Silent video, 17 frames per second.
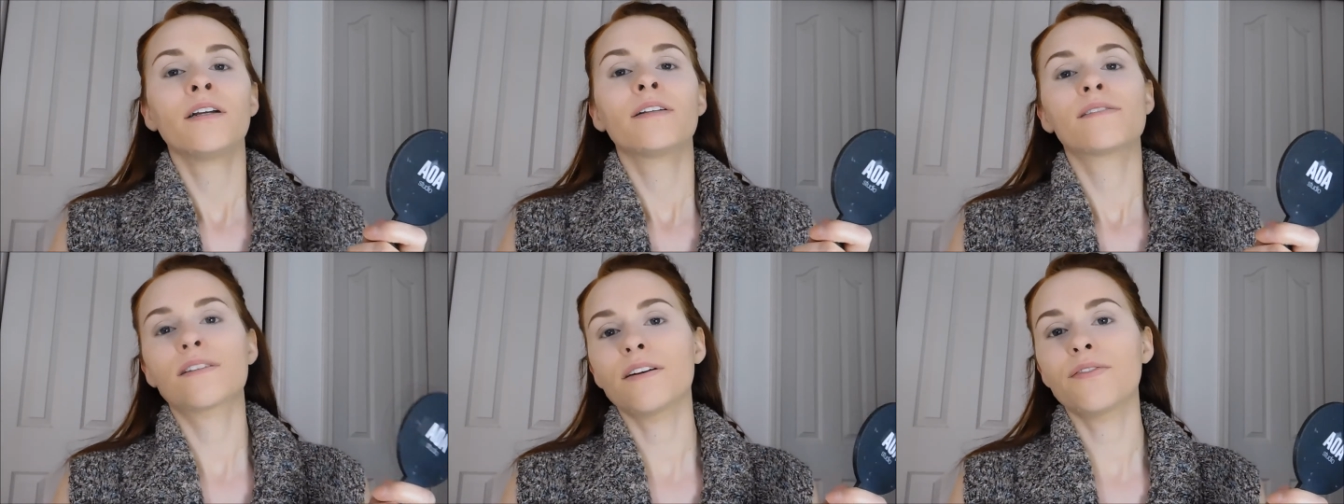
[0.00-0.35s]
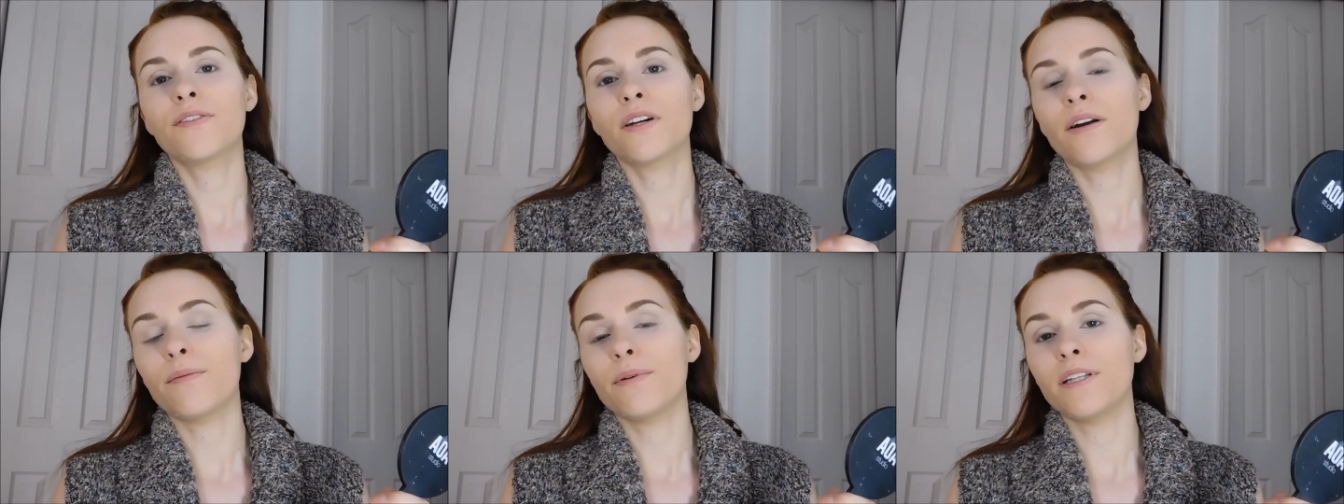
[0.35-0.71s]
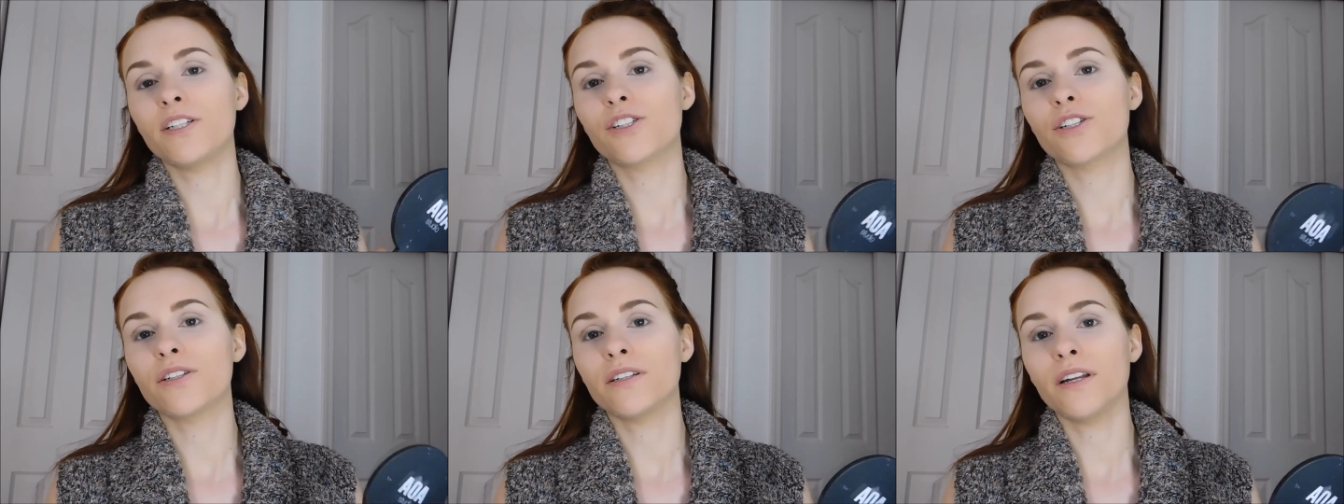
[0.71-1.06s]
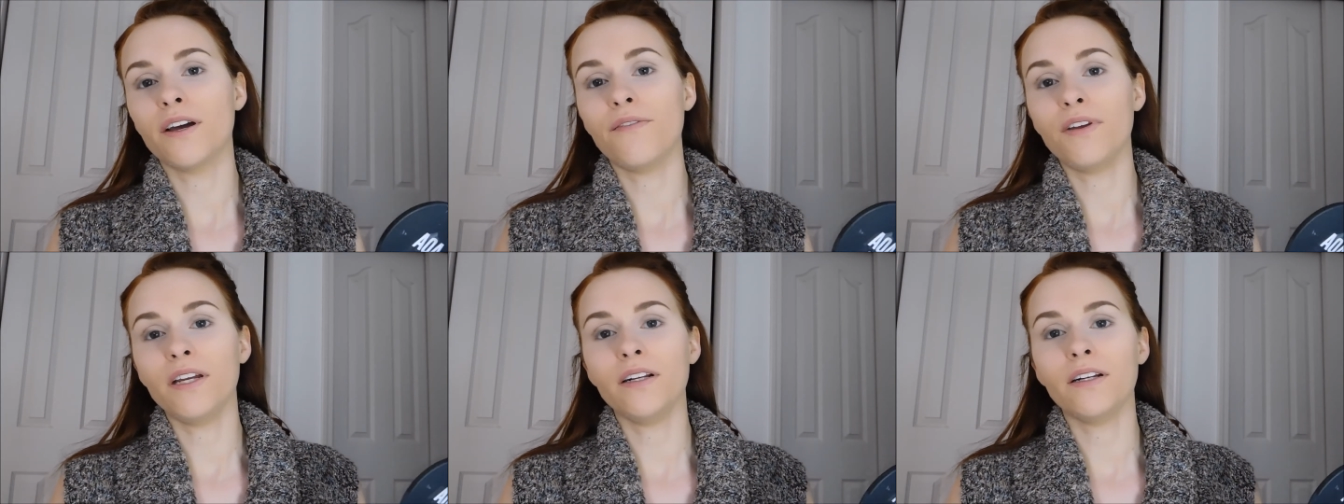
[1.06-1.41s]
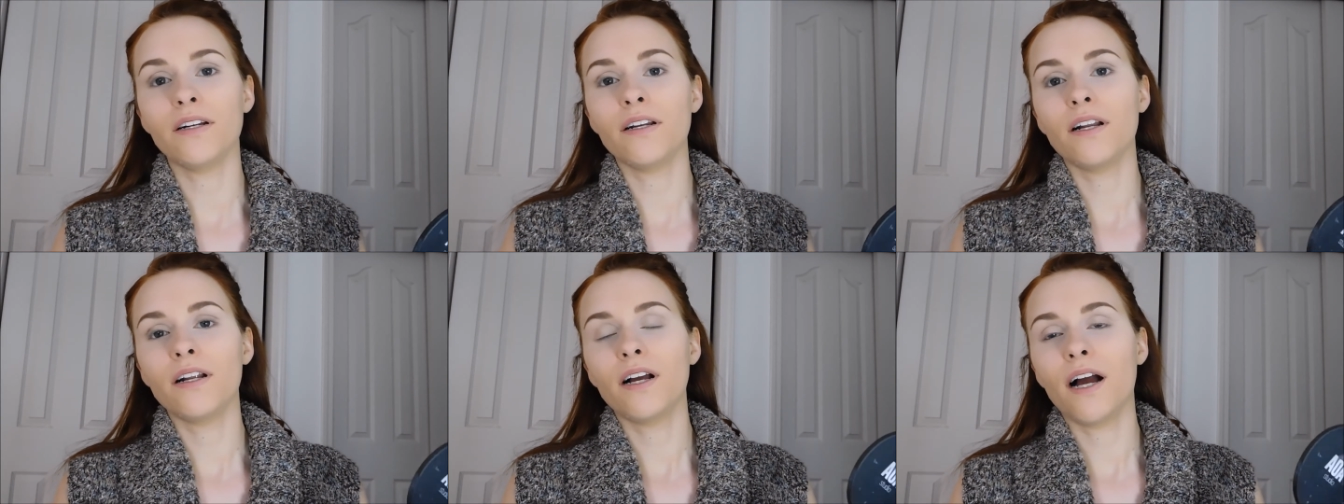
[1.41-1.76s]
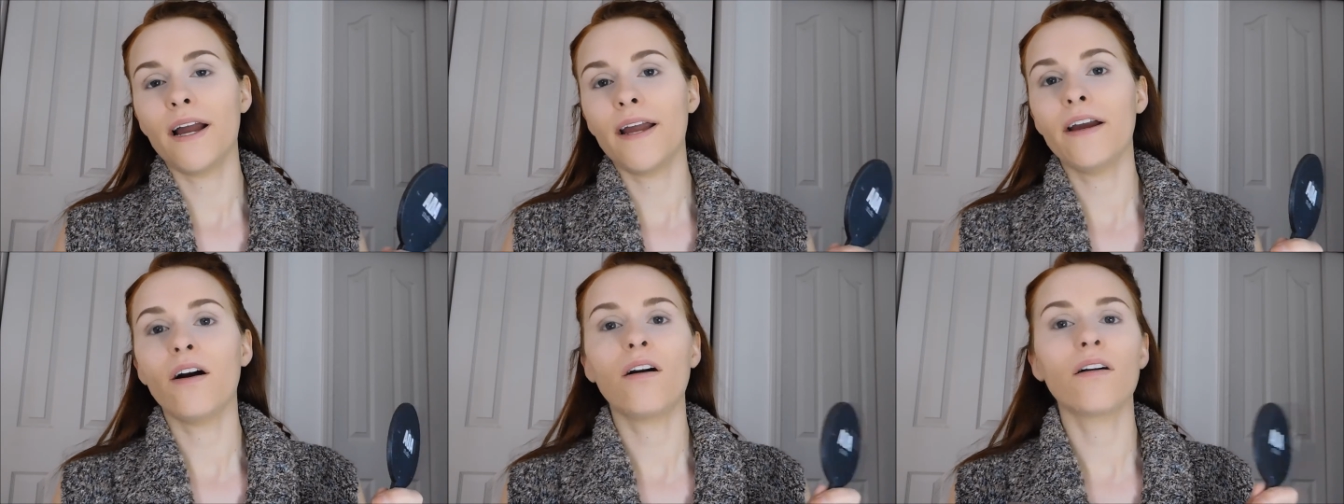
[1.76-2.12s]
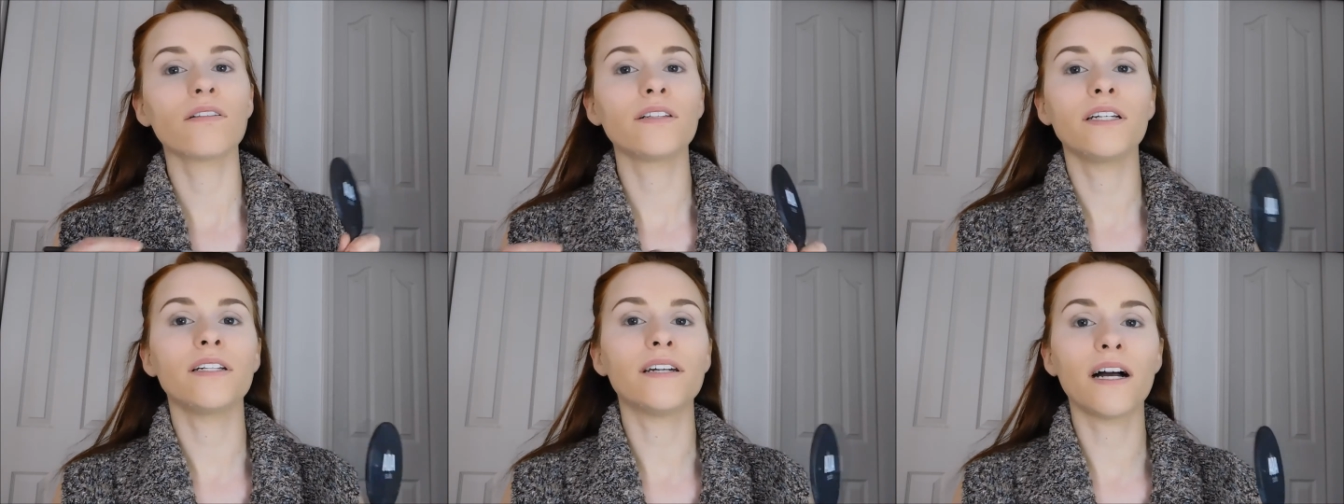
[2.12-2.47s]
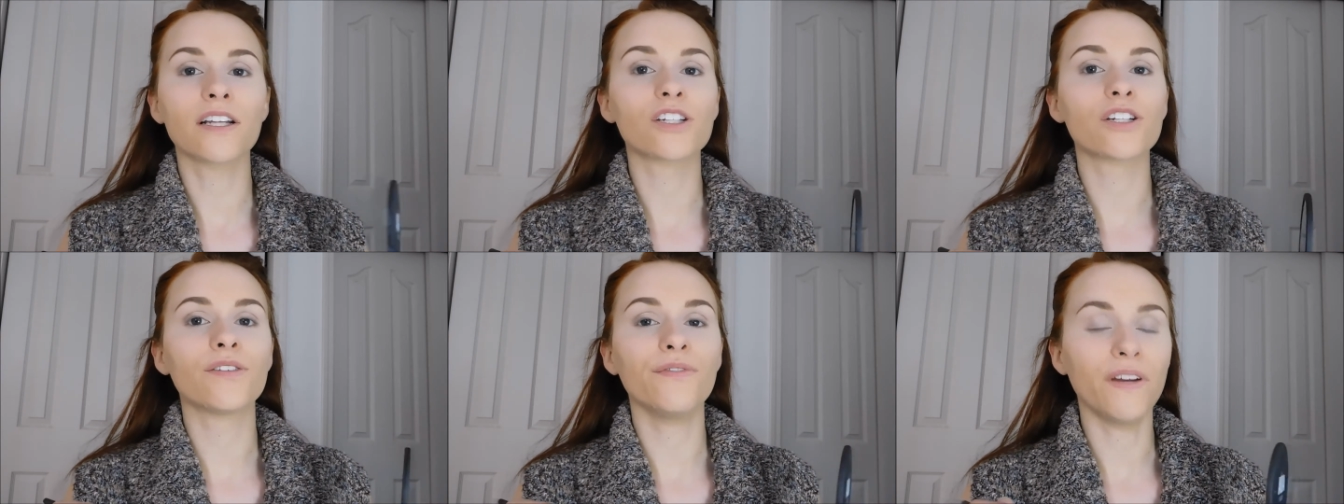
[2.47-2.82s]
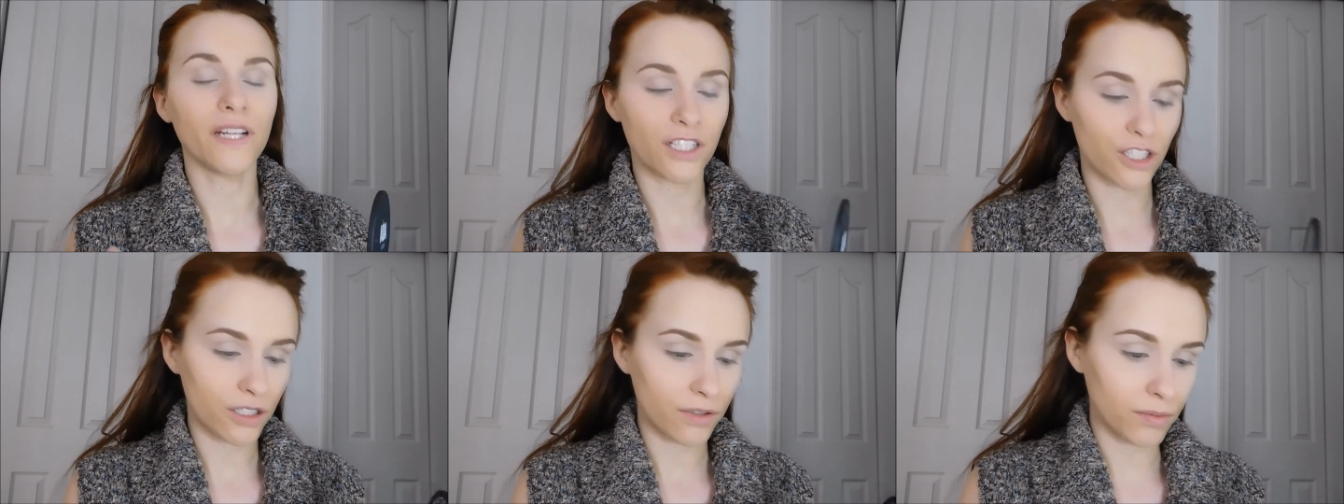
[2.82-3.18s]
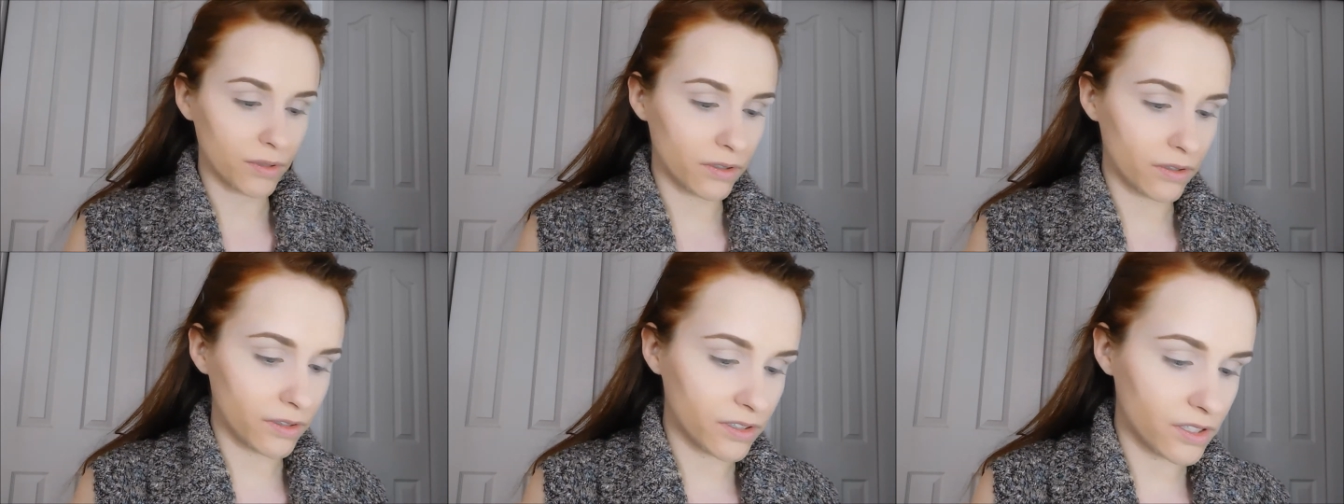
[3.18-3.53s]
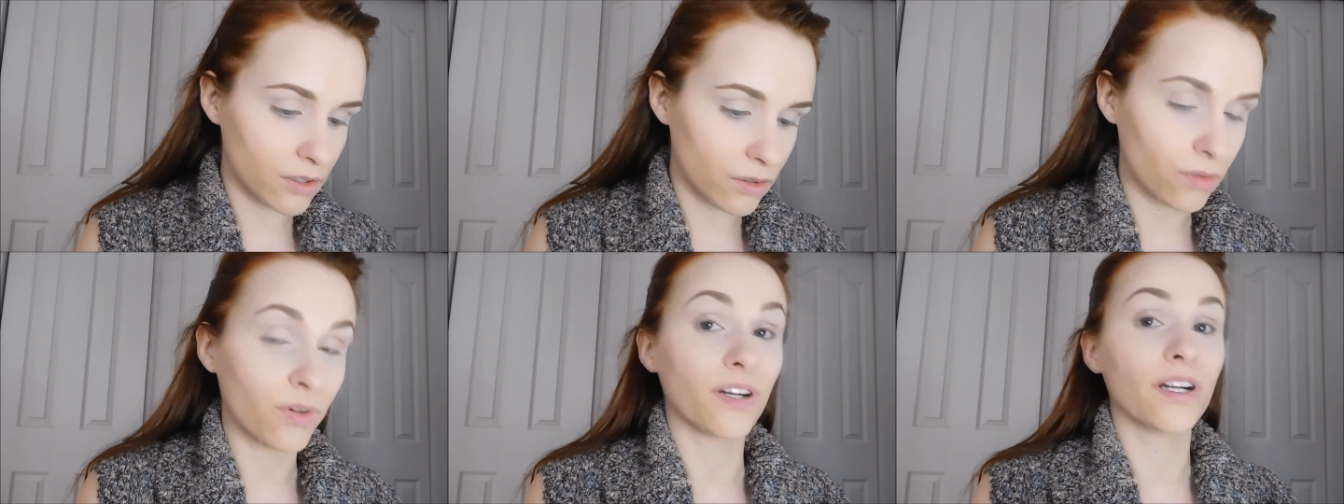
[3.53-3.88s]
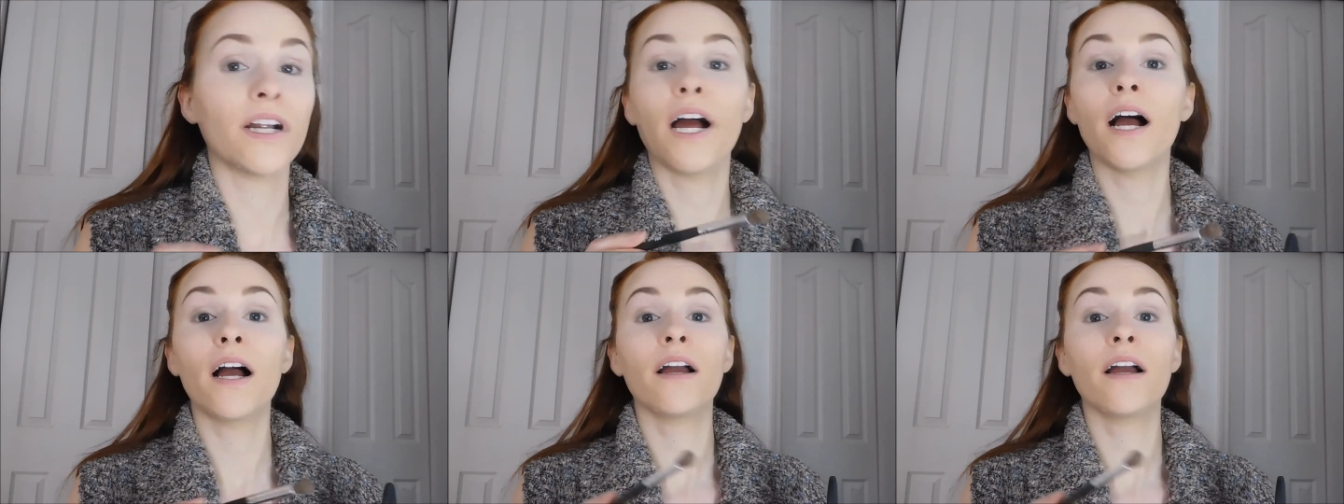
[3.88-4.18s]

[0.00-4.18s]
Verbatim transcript: stuff that I really shouldn't have eaten. I hardly touched vegetables or